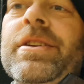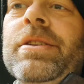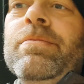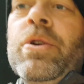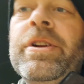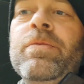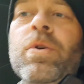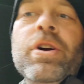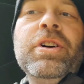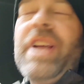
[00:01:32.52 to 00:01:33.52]
Good morning,
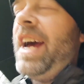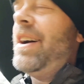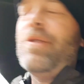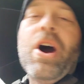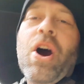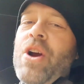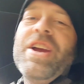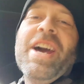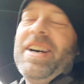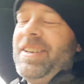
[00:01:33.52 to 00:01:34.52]
world. How are
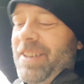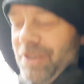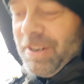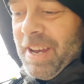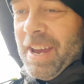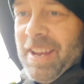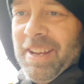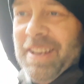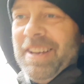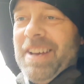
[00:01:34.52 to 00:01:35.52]
ya? Okay.
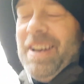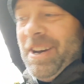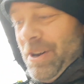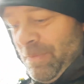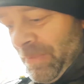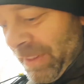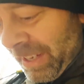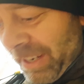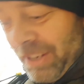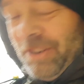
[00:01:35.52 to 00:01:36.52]
Um,
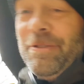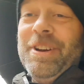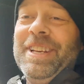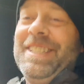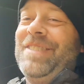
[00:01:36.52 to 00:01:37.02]
you really,